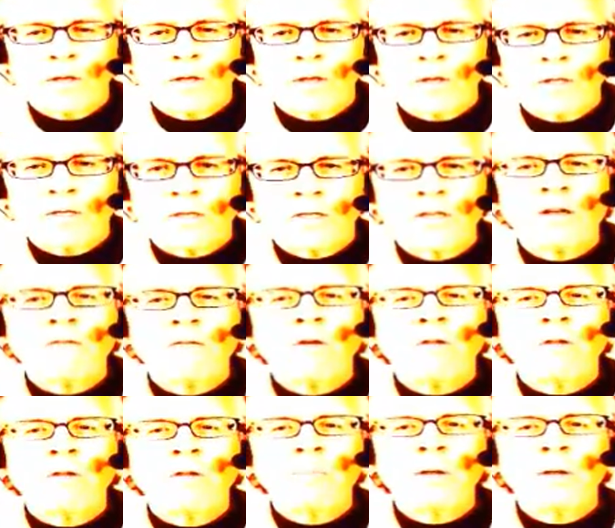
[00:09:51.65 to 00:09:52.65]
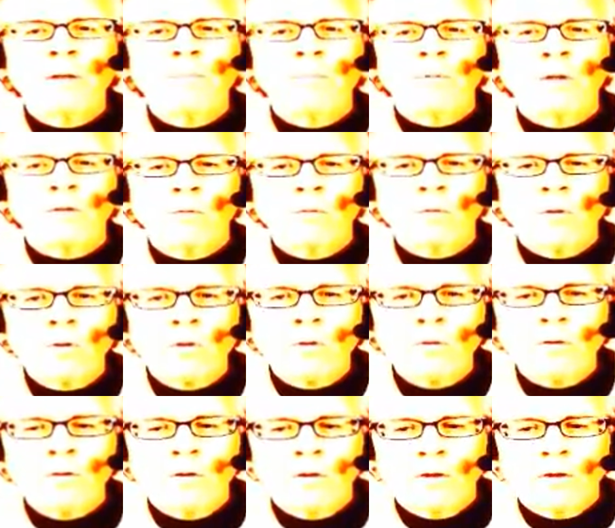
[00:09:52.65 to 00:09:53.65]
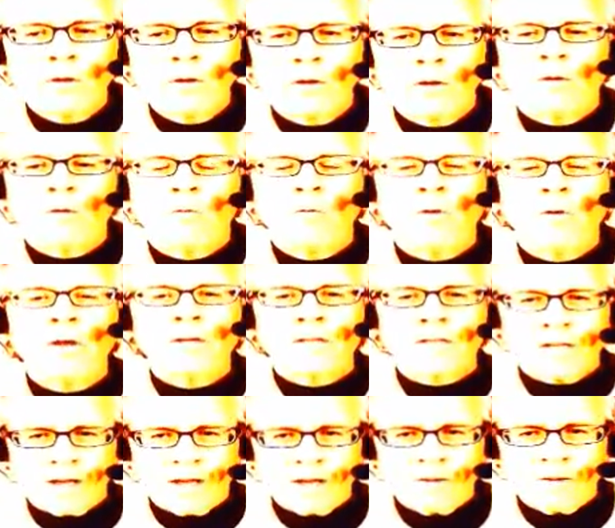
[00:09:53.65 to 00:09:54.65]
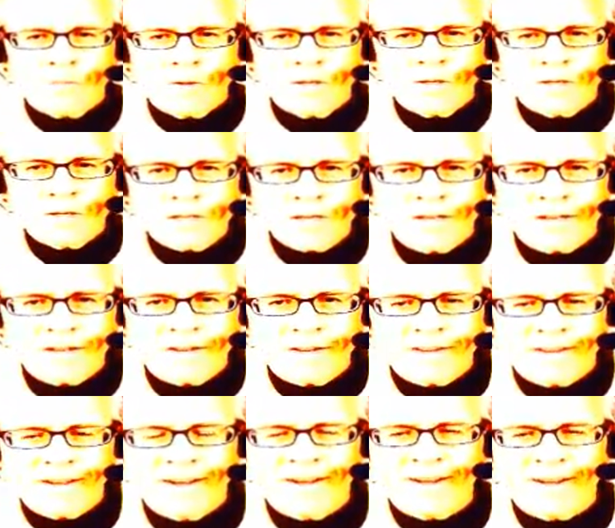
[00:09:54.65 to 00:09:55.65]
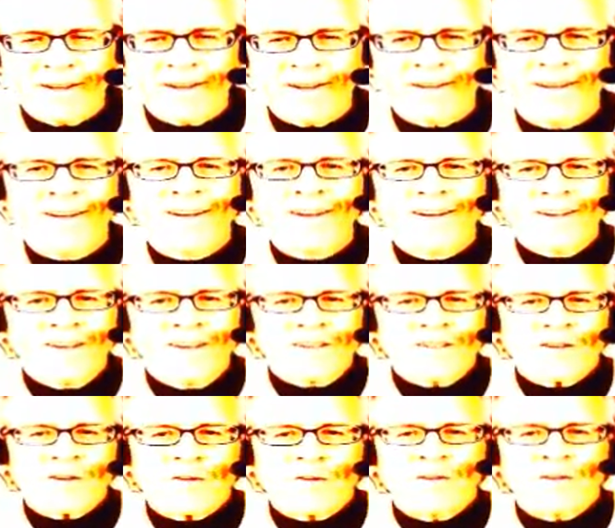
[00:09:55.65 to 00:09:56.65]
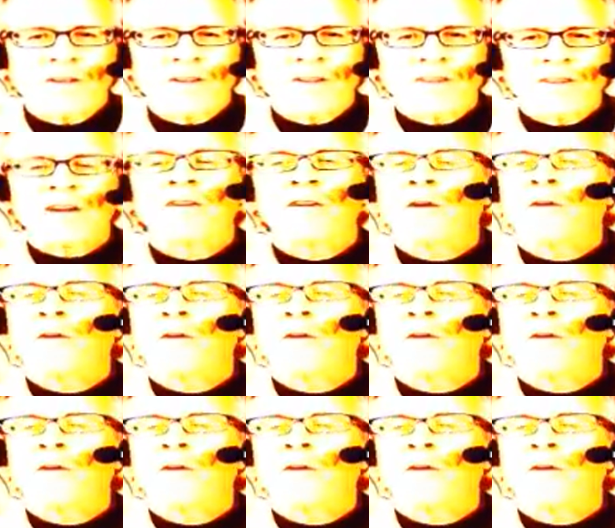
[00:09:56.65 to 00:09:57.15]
Instead of all the people in the world, oneness can be seen. So there you